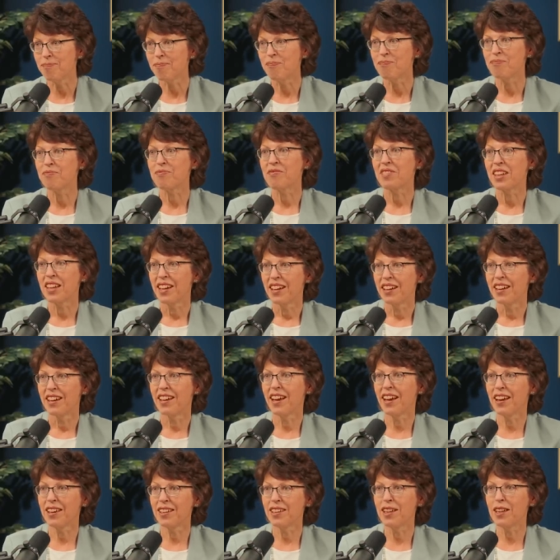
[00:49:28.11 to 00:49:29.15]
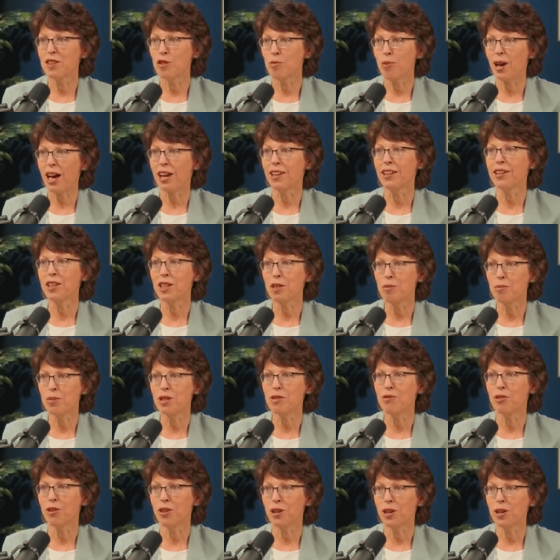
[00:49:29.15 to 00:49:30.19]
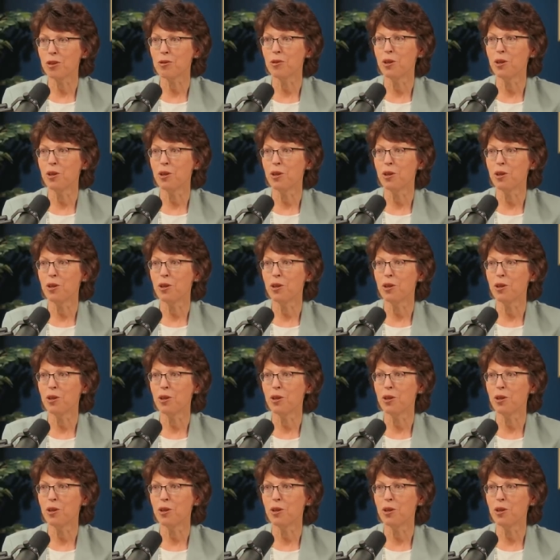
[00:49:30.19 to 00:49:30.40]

Right. And, and the paddling can be very